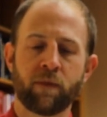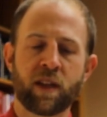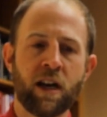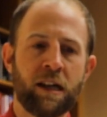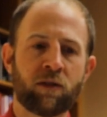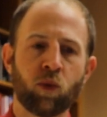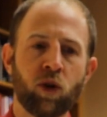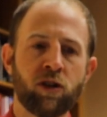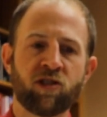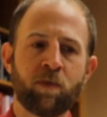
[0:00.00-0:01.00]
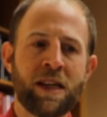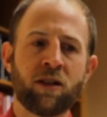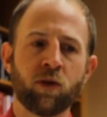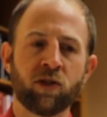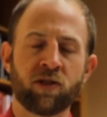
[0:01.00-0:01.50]
God's word speak
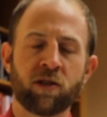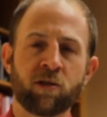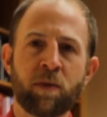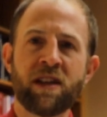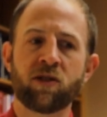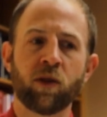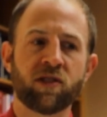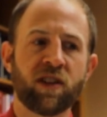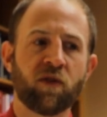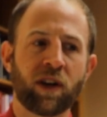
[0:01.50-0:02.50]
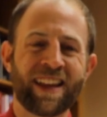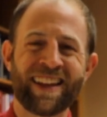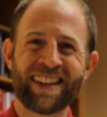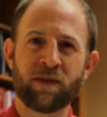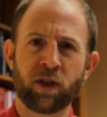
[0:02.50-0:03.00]
to us speaks to us differently
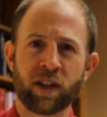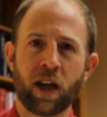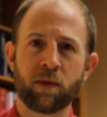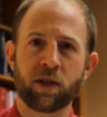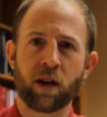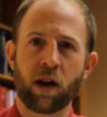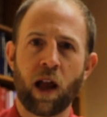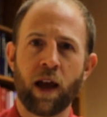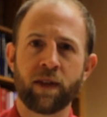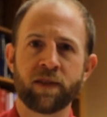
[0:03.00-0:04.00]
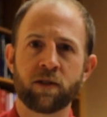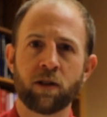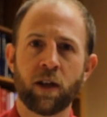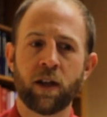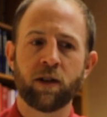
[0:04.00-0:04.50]
at different times in our lives.
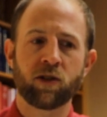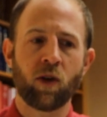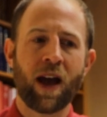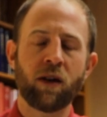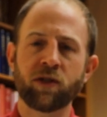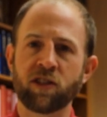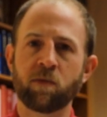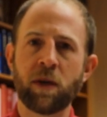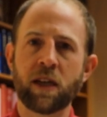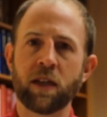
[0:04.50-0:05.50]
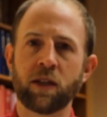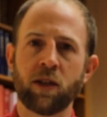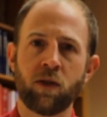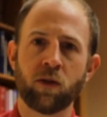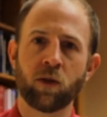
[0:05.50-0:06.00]
So how is it speaking
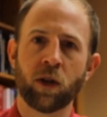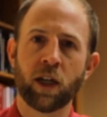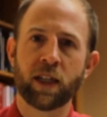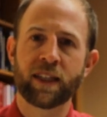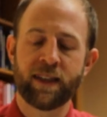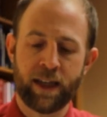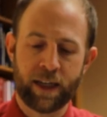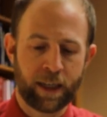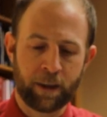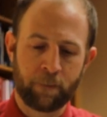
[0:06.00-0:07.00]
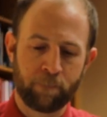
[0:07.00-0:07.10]
to you today?